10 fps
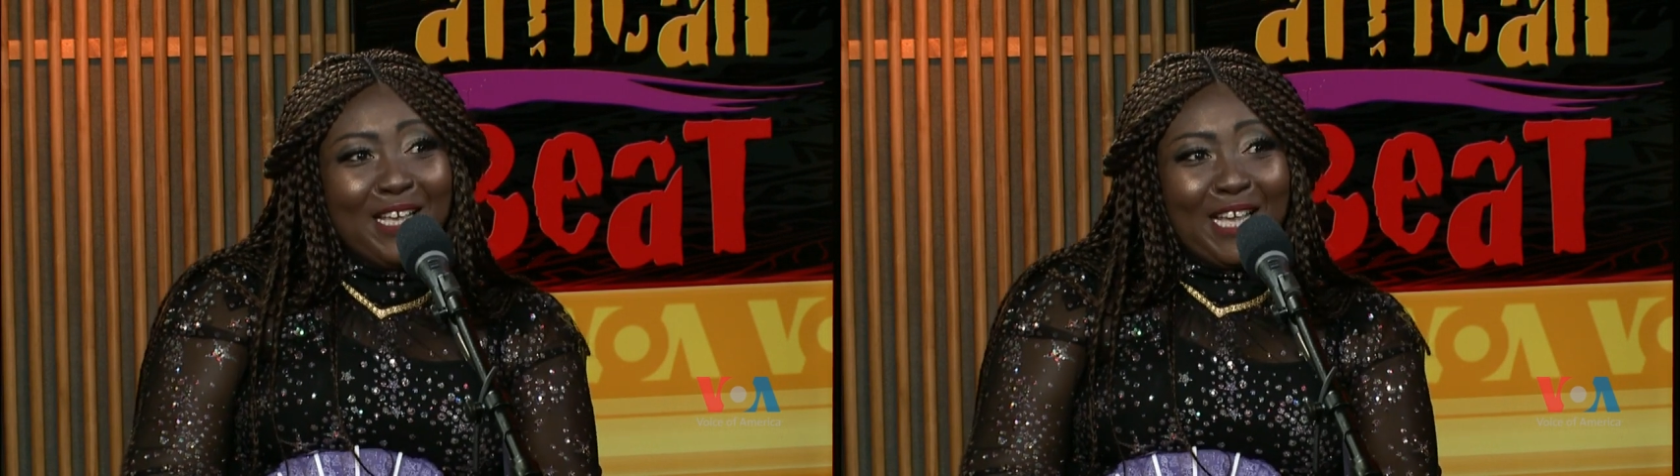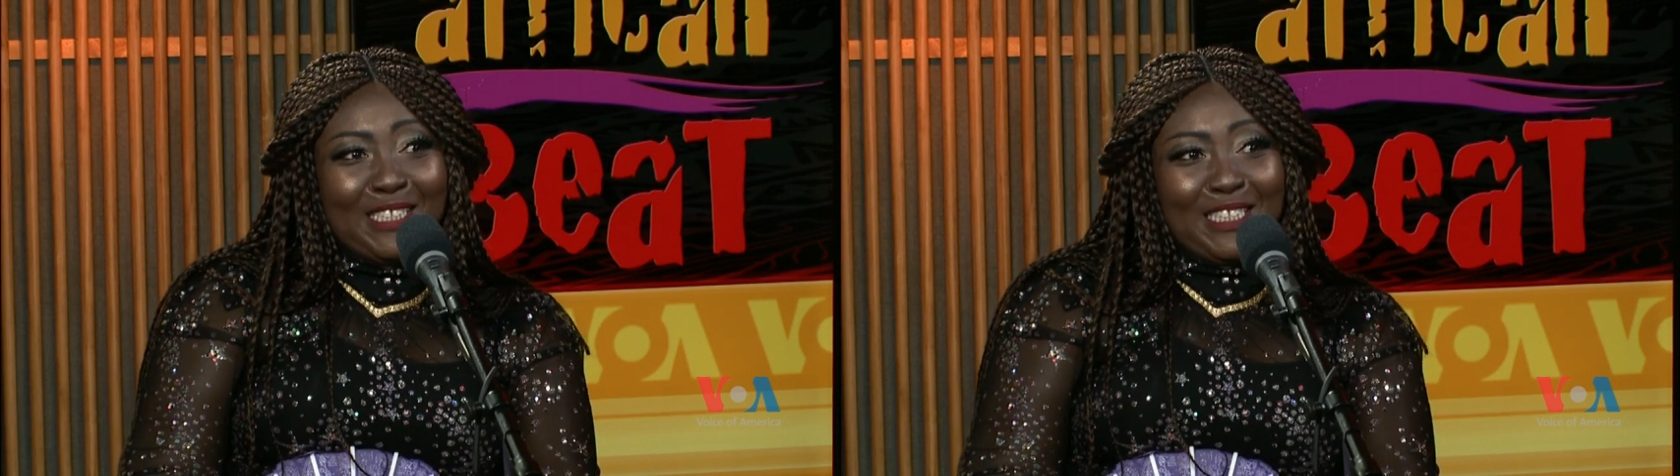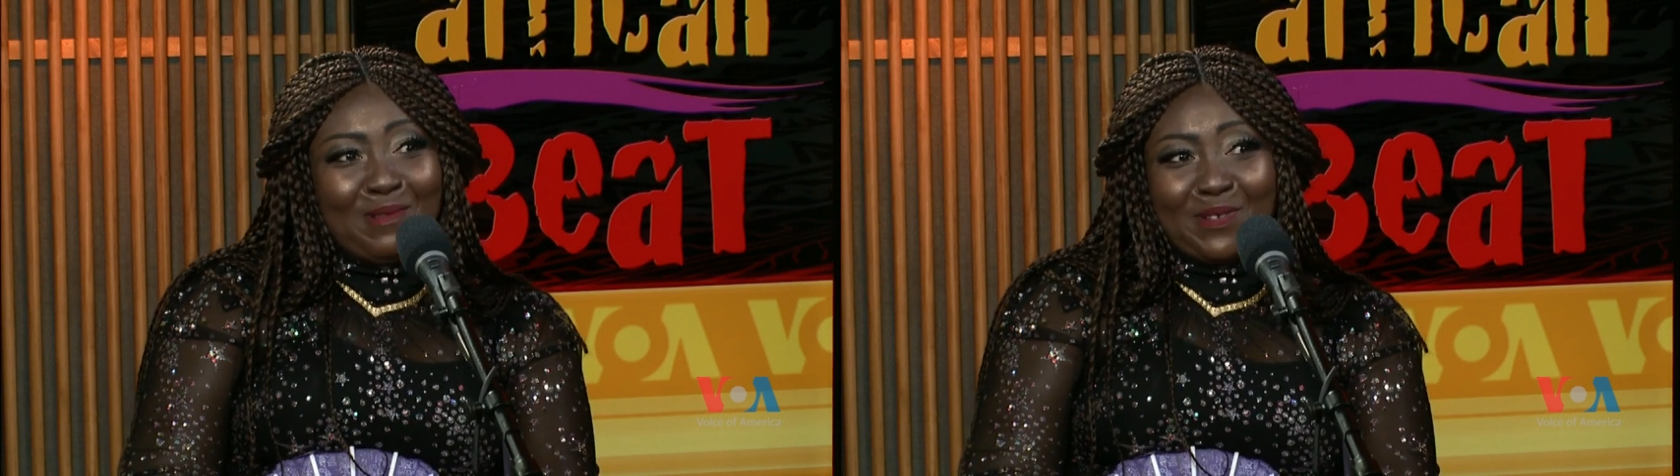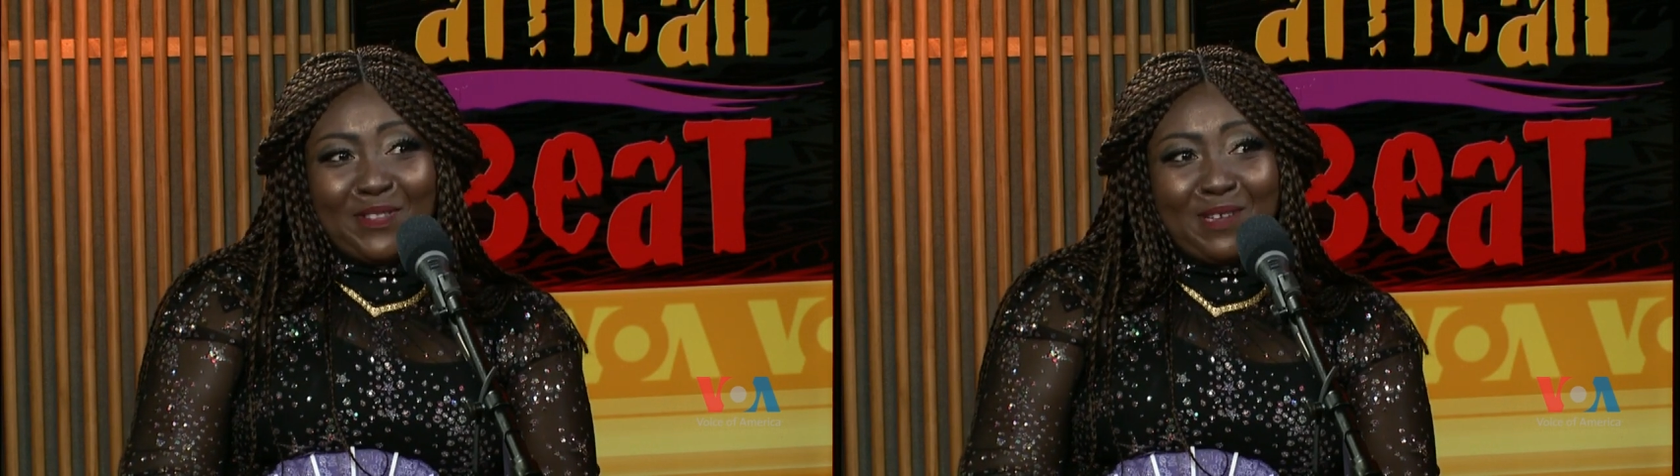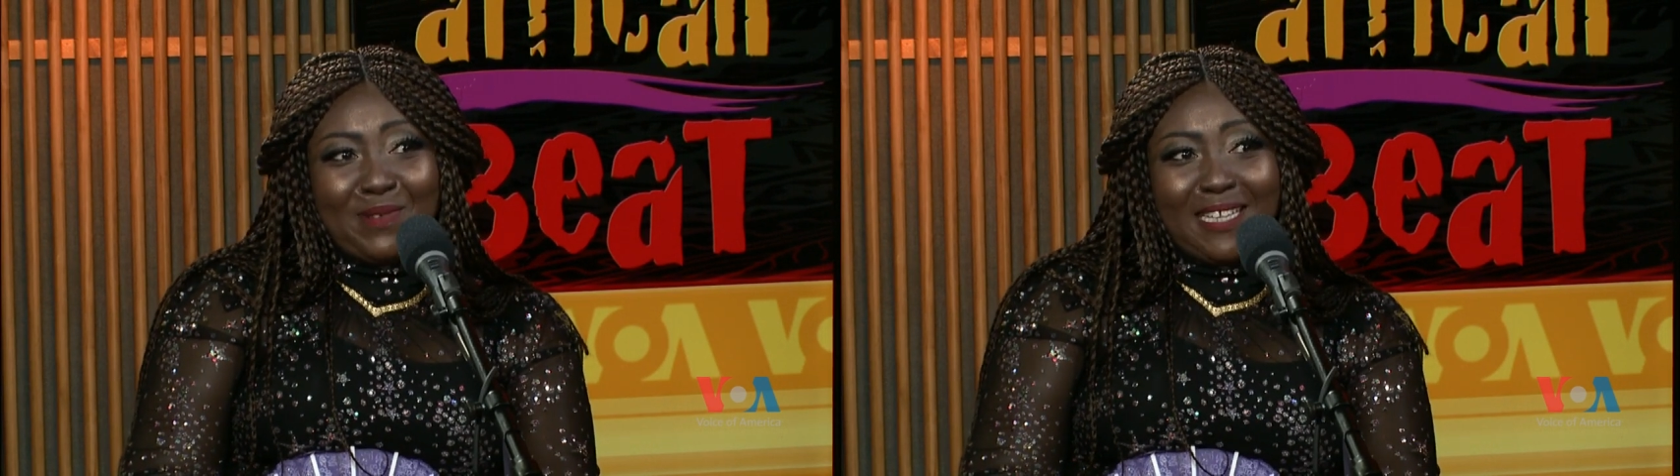And some of
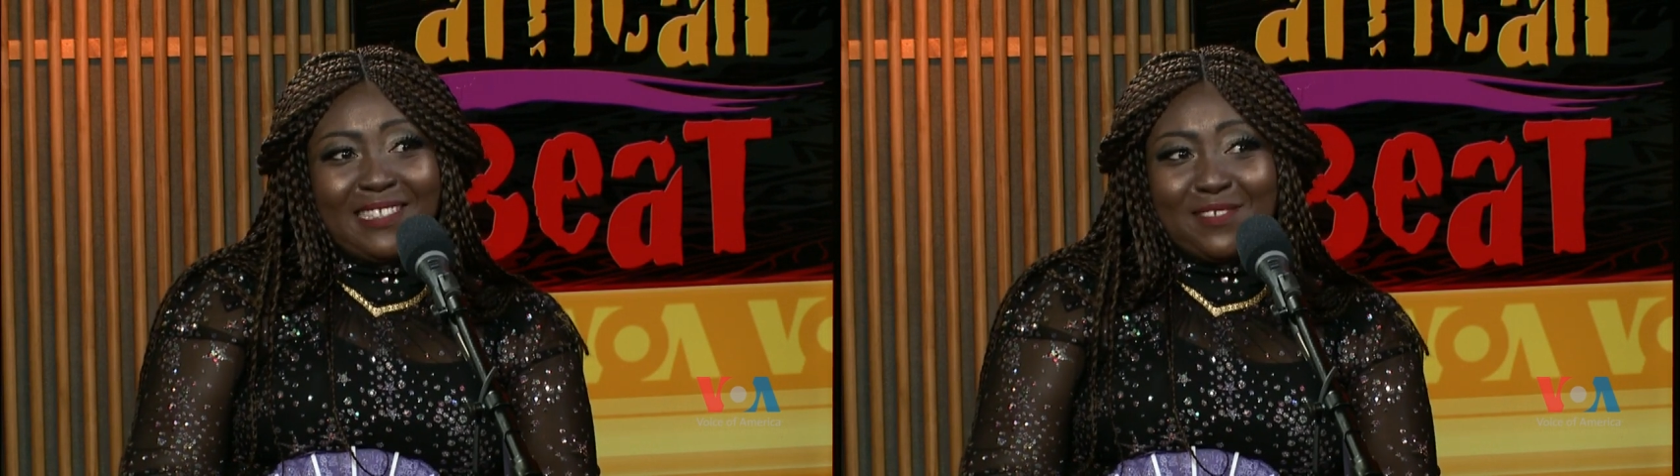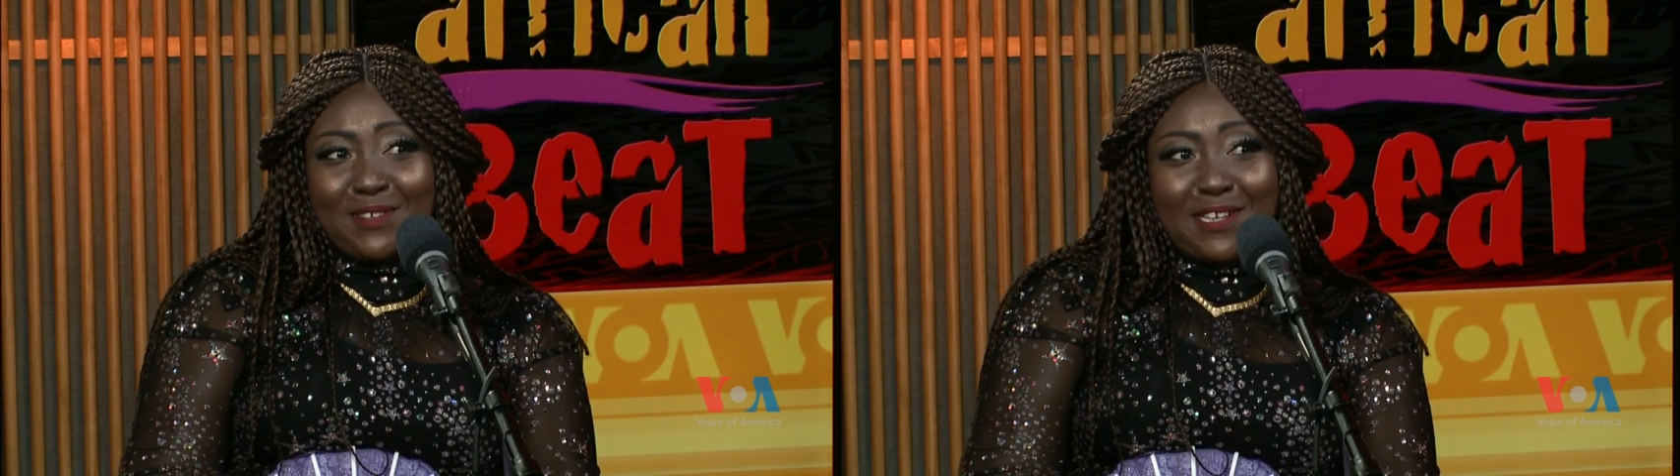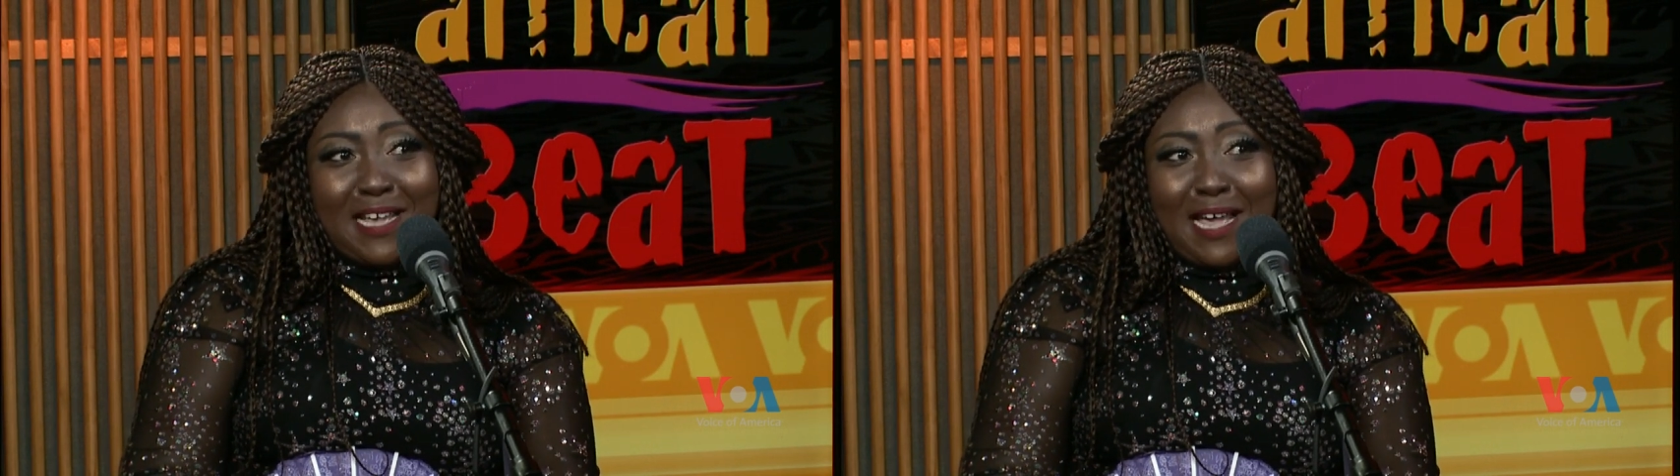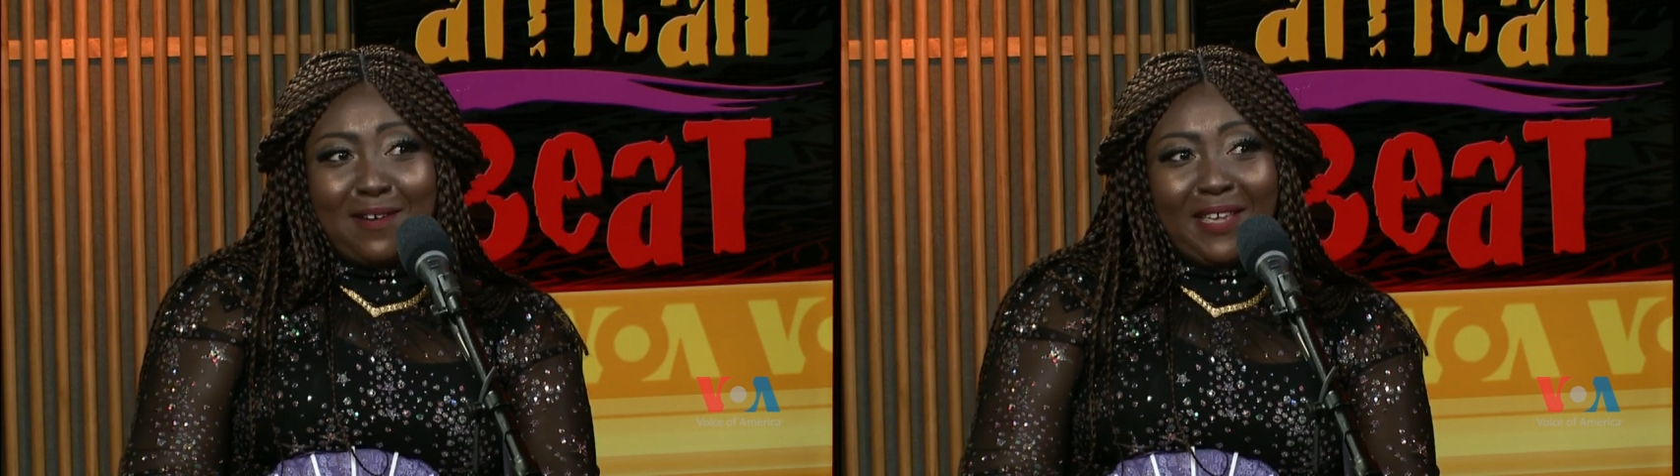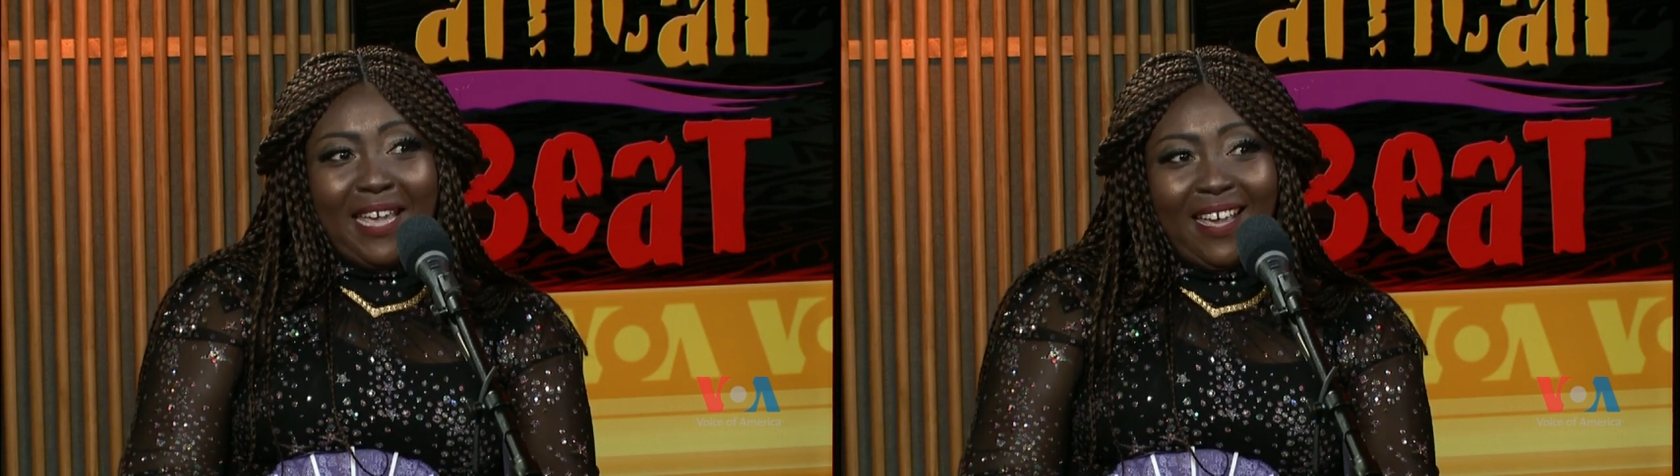them are still not
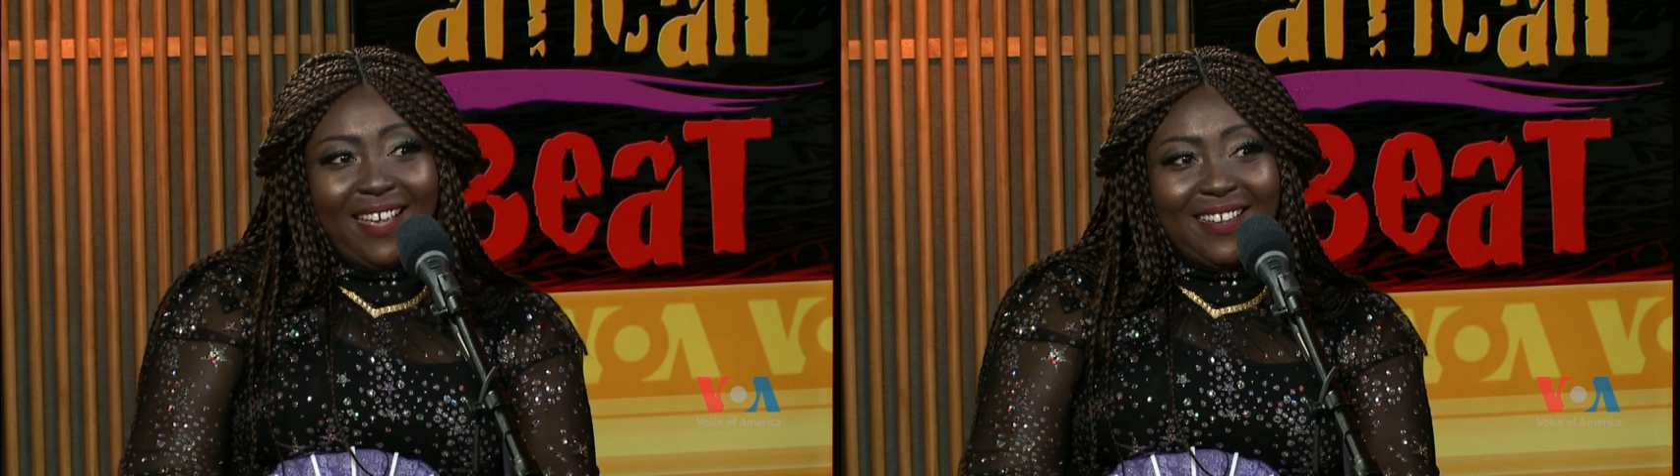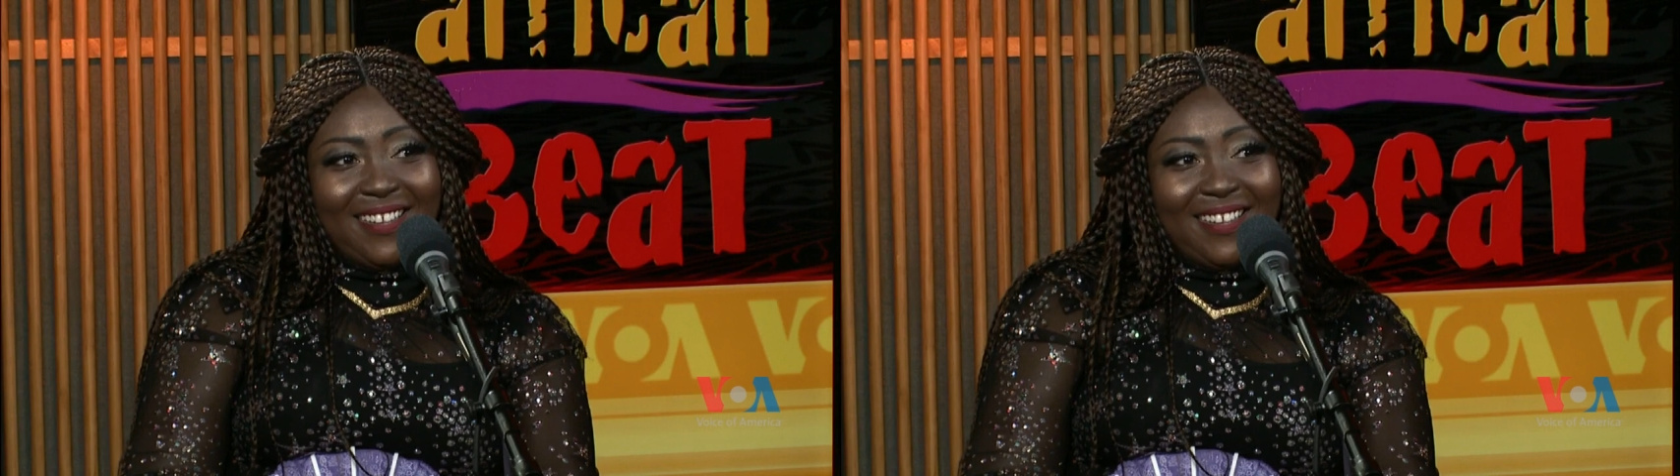out yet.